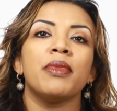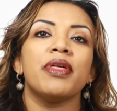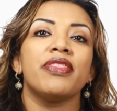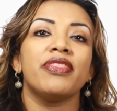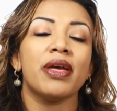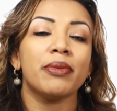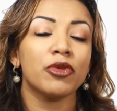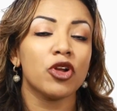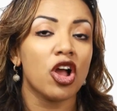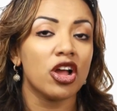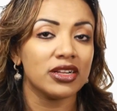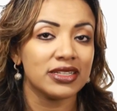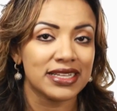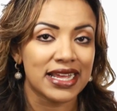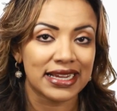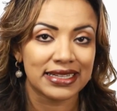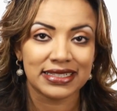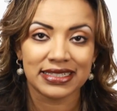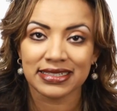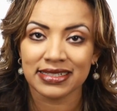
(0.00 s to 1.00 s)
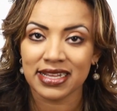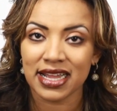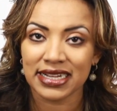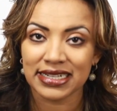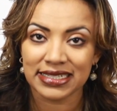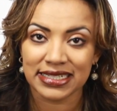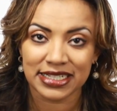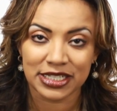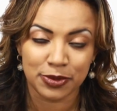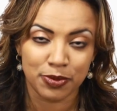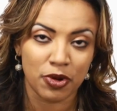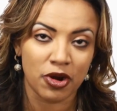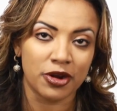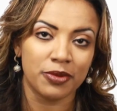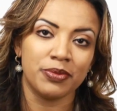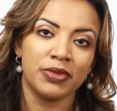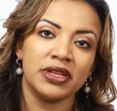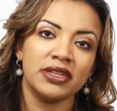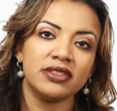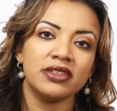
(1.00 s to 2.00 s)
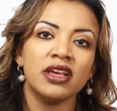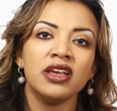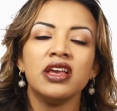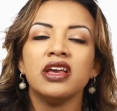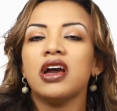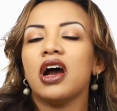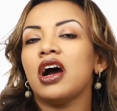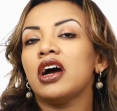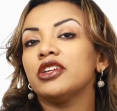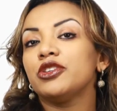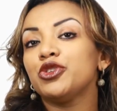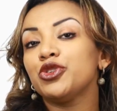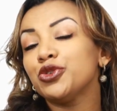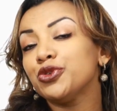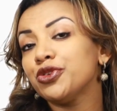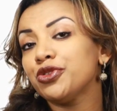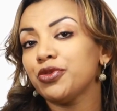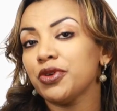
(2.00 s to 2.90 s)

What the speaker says: them contacting the IT department, 2 or